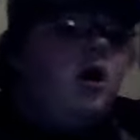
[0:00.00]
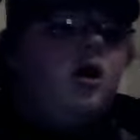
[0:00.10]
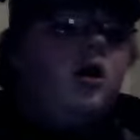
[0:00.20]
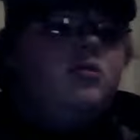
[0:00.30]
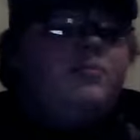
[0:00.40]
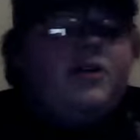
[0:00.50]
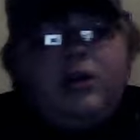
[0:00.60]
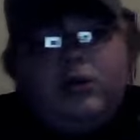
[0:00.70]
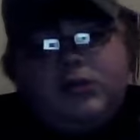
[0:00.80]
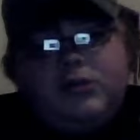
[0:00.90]
are the
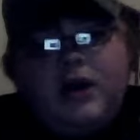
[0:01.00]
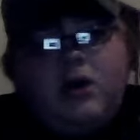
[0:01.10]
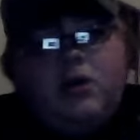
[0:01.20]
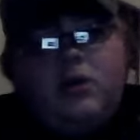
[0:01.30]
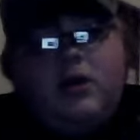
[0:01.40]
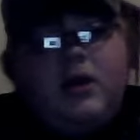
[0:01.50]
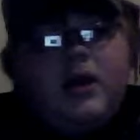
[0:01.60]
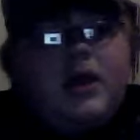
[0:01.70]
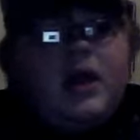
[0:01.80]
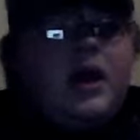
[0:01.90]
barrel shroud
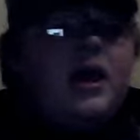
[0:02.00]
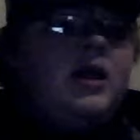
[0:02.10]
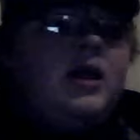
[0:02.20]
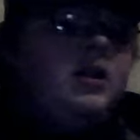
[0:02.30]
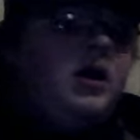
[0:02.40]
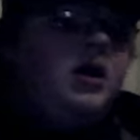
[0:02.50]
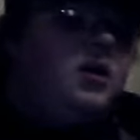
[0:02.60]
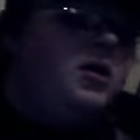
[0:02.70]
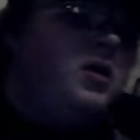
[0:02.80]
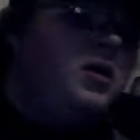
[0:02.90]
and
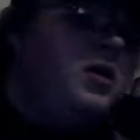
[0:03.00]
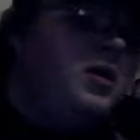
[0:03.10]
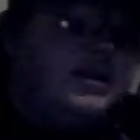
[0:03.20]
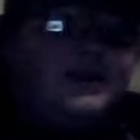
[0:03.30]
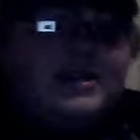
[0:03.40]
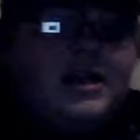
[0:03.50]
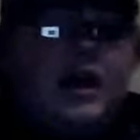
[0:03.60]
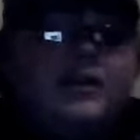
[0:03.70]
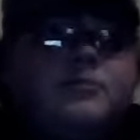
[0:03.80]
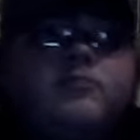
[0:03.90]
the
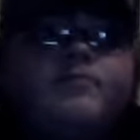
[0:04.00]
stock.